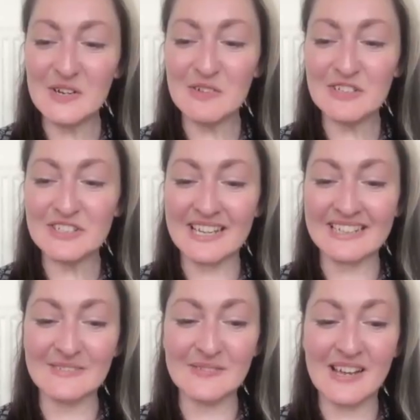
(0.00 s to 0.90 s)
very much,
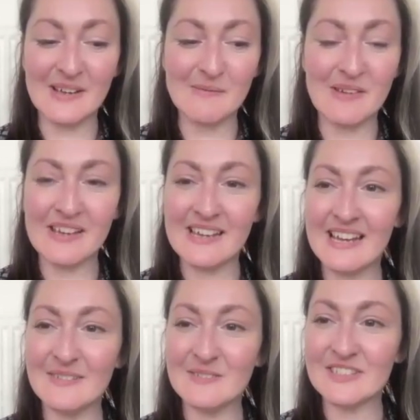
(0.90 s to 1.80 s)
Anna.
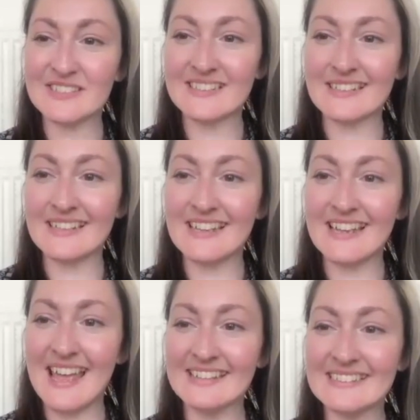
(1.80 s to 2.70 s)
I'm just gonna
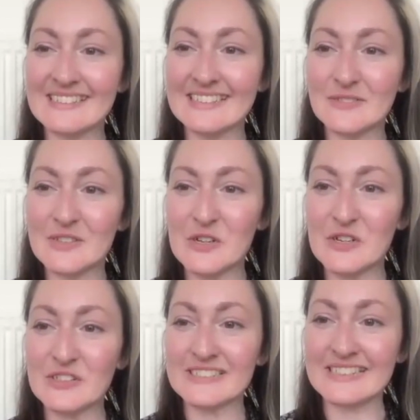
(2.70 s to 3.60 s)
end this
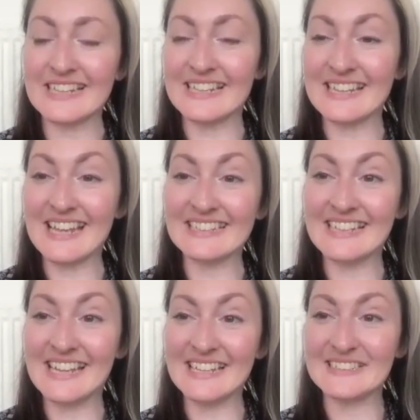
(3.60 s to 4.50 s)
recording here then,
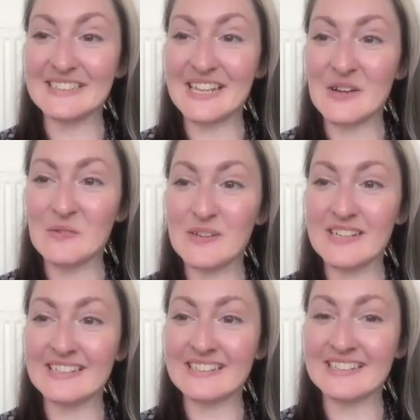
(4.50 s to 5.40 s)
and
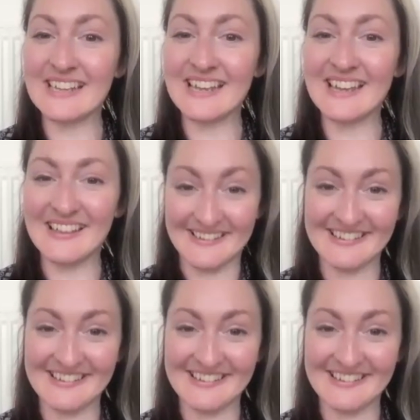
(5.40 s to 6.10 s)
we can